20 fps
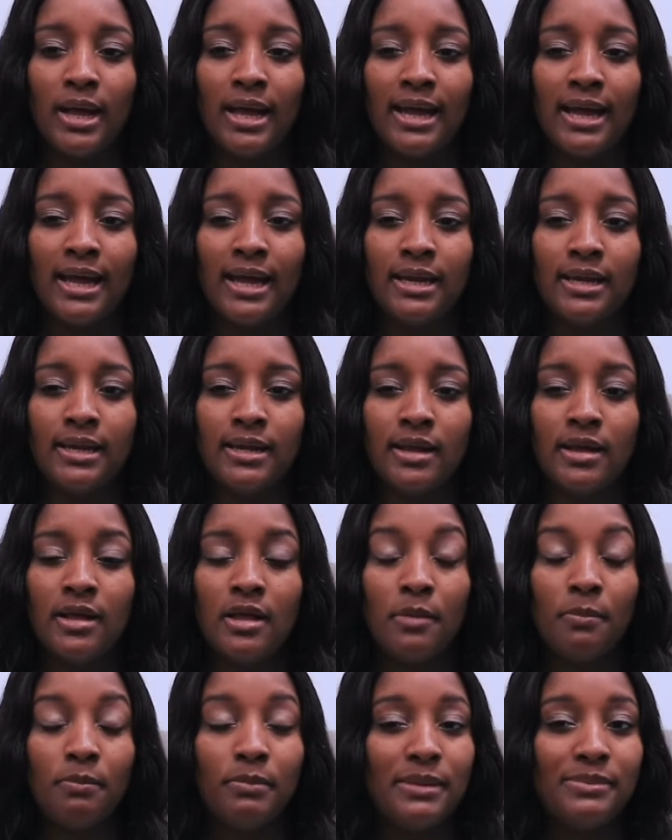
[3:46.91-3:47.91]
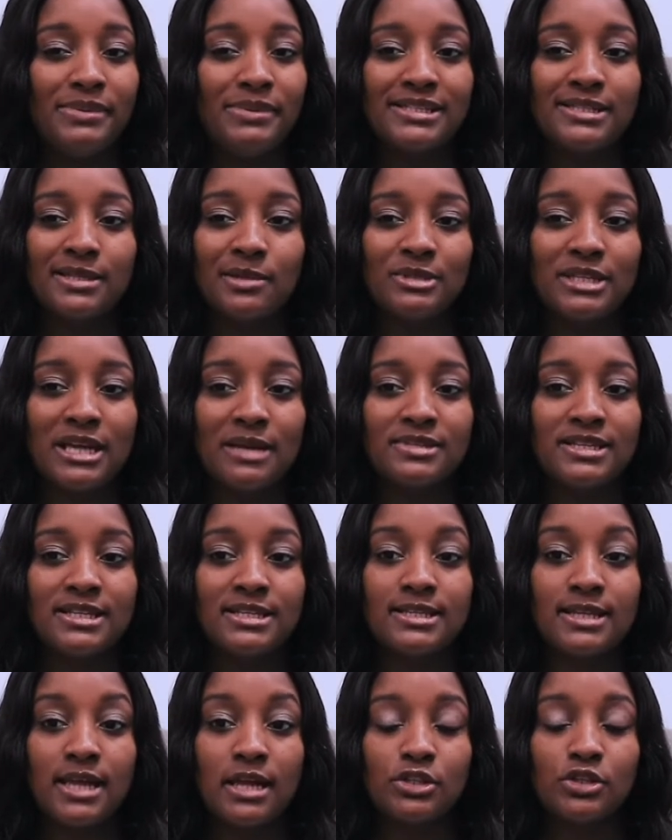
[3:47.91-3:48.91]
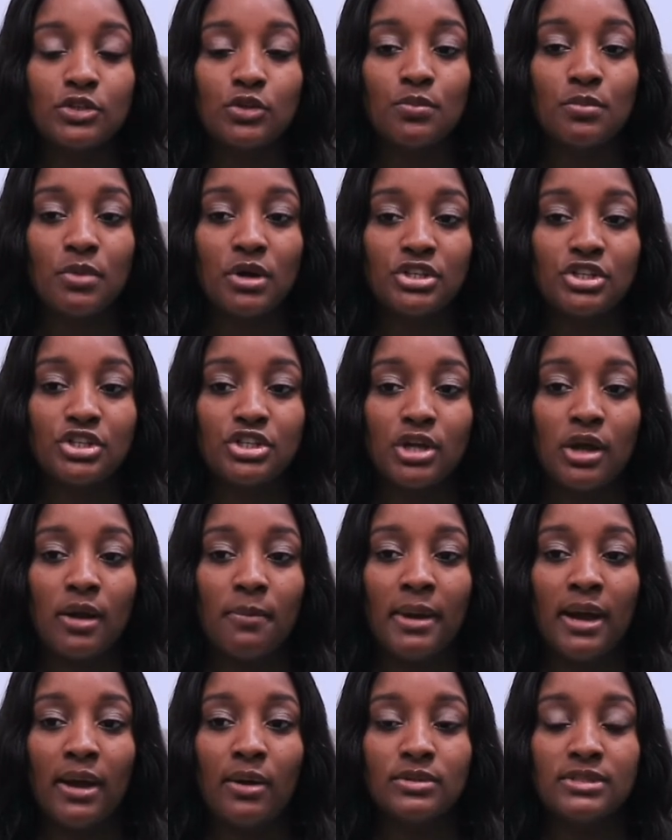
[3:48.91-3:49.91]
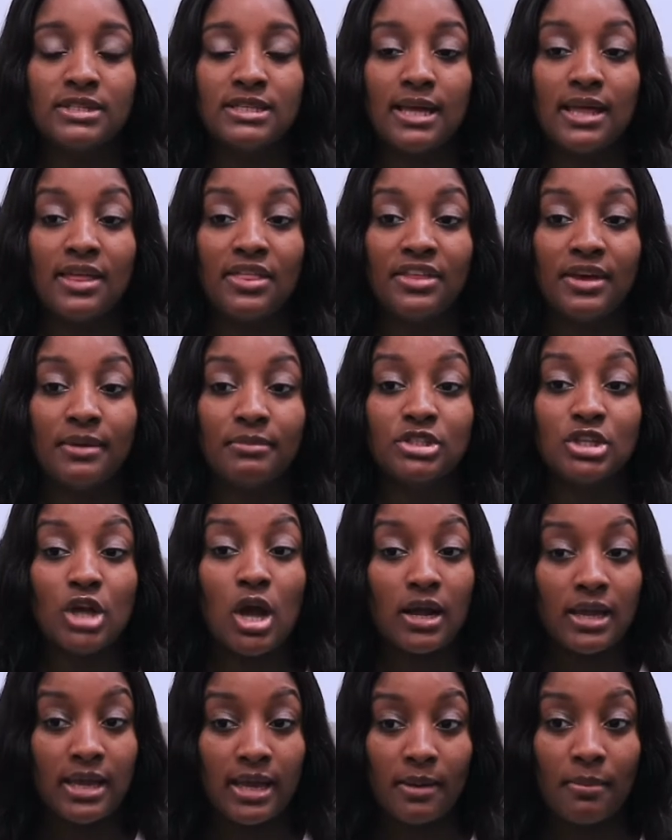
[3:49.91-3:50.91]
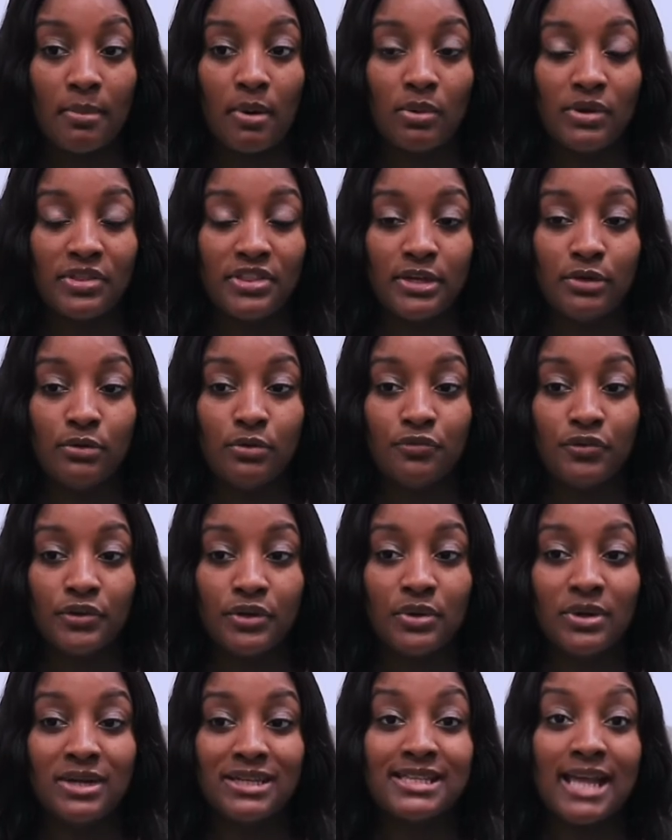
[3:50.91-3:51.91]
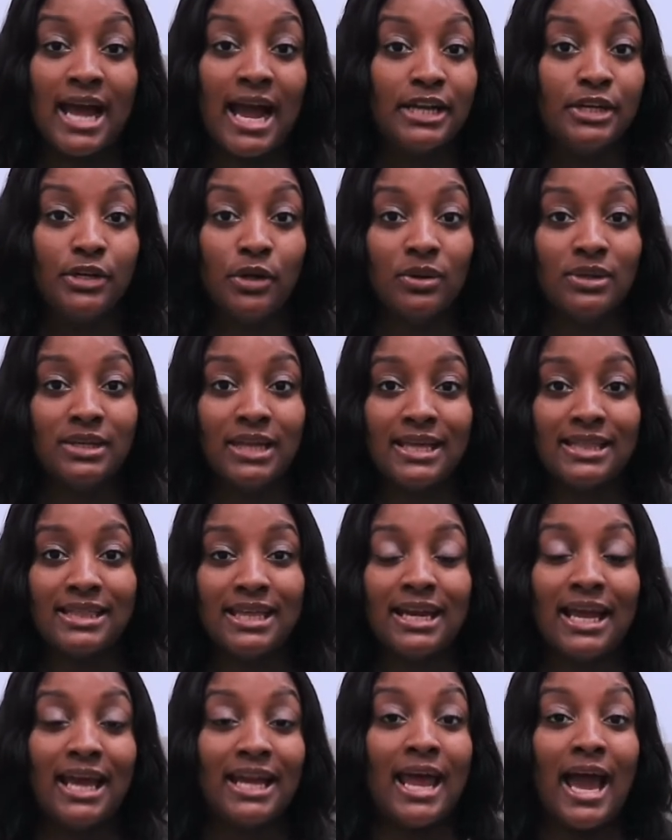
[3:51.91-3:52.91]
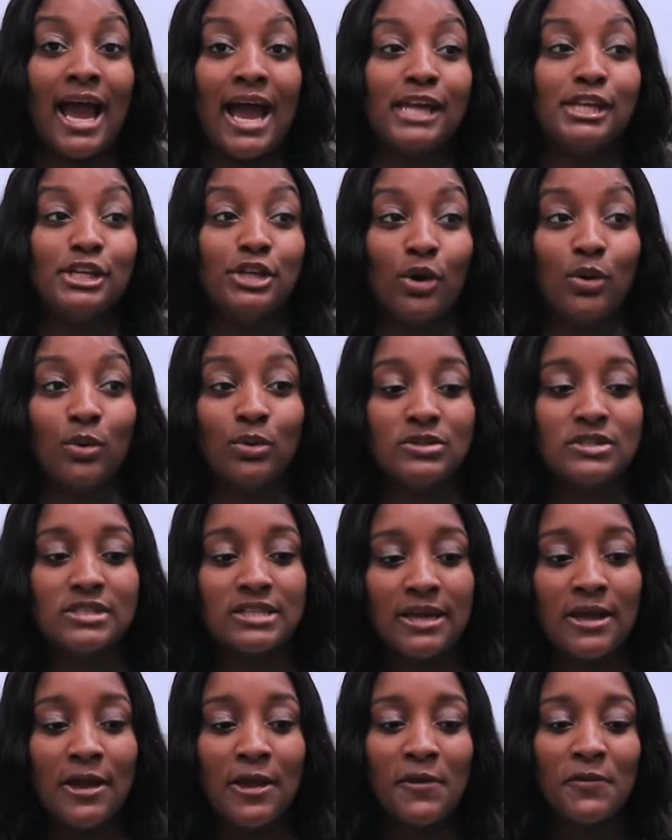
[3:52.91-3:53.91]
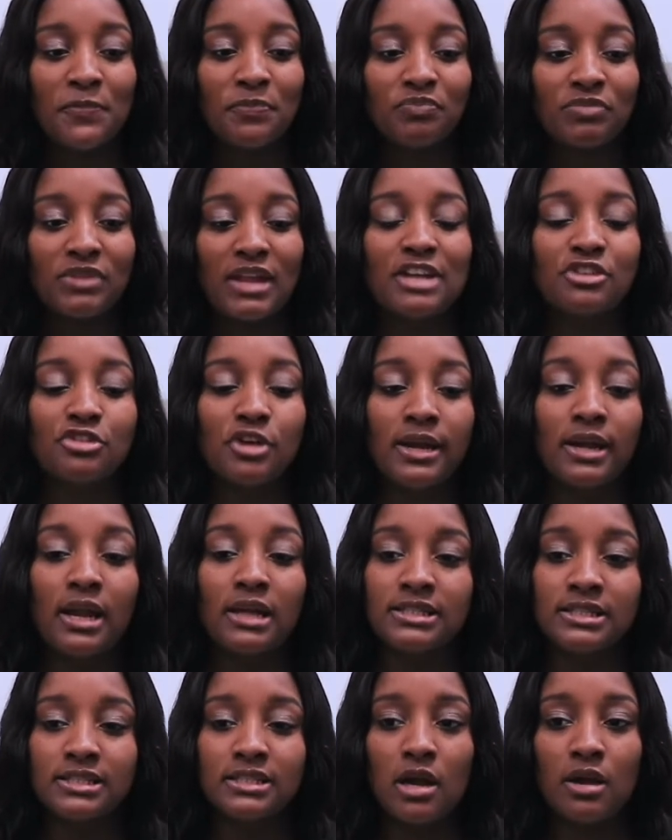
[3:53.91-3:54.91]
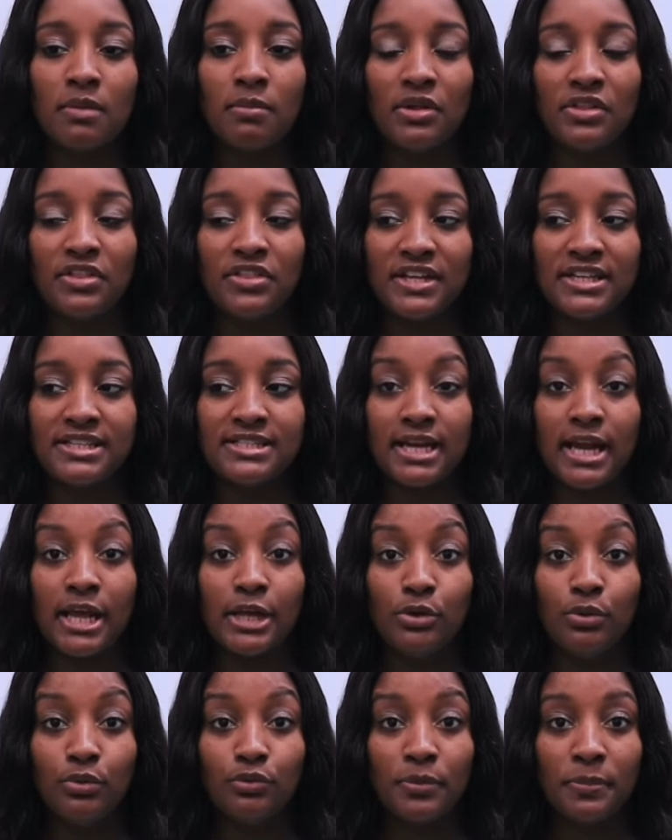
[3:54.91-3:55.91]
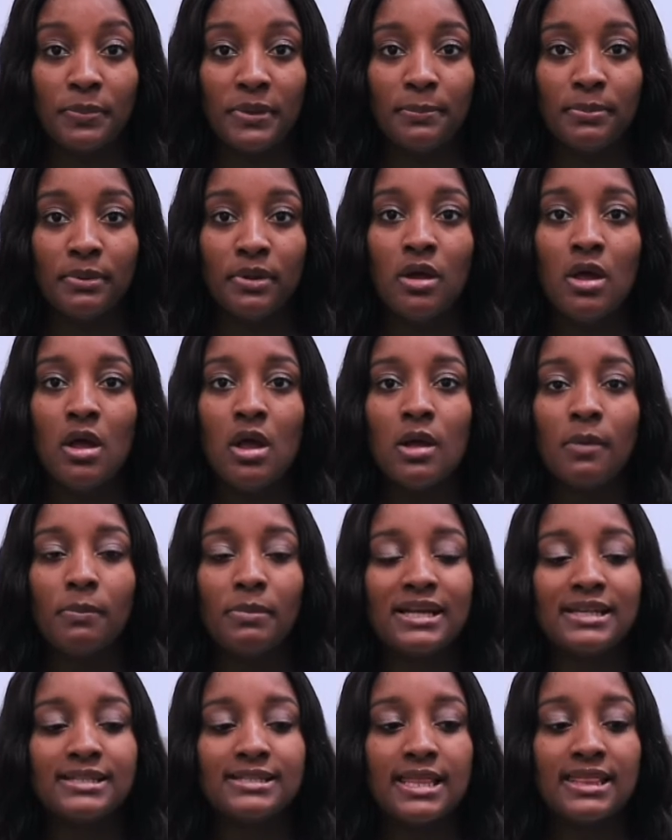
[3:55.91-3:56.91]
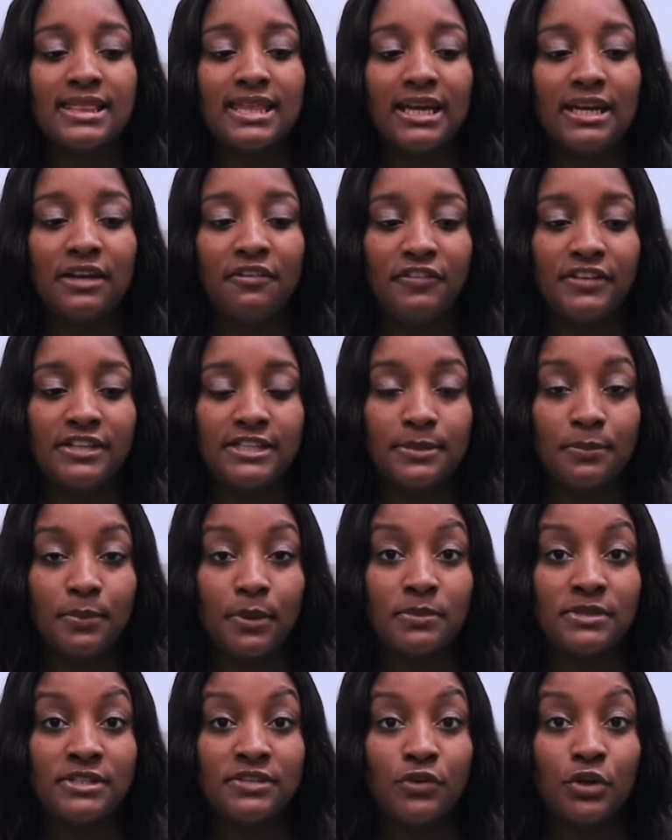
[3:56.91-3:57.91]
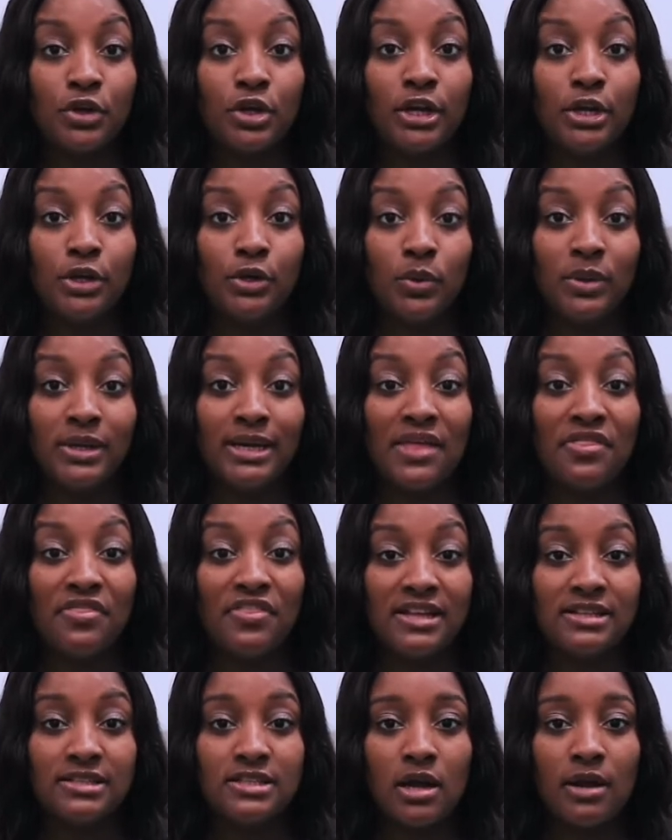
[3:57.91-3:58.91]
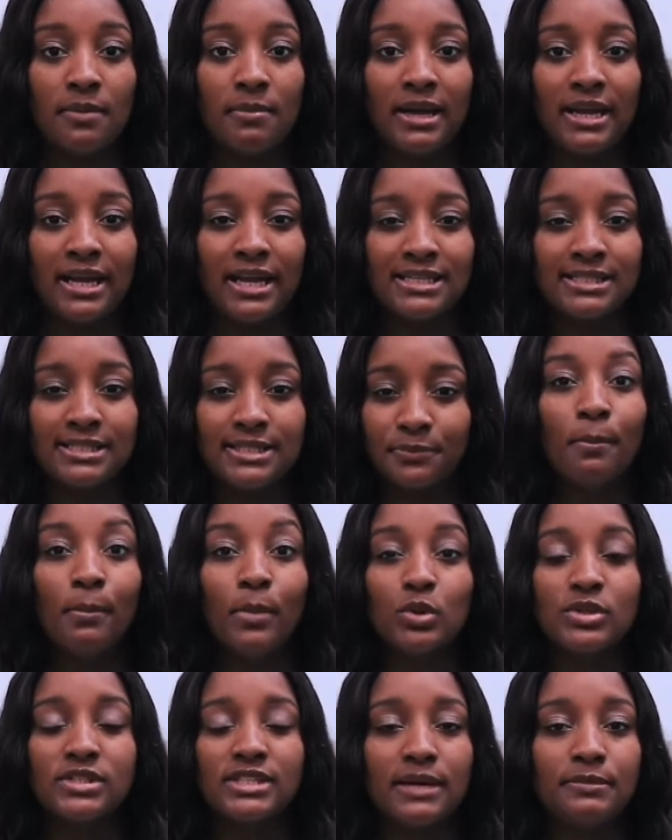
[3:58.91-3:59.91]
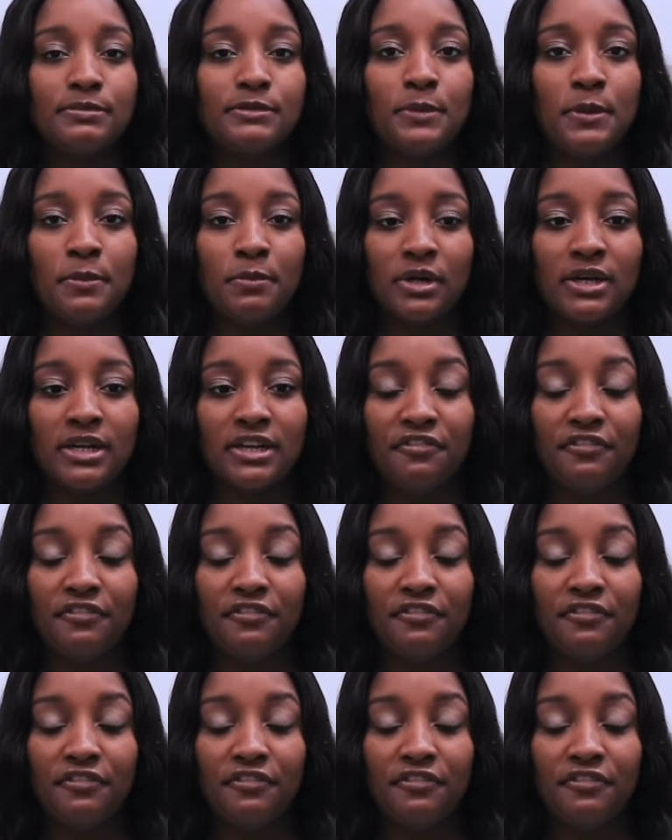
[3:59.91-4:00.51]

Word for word: And maybe sometimes it's not so much about them talking about what they do for you, because I don't like that, and I don't I try not to talk about the things that I do for people, because then that defeats the purpose if you're going to do it and then talk about it, because most times people are going to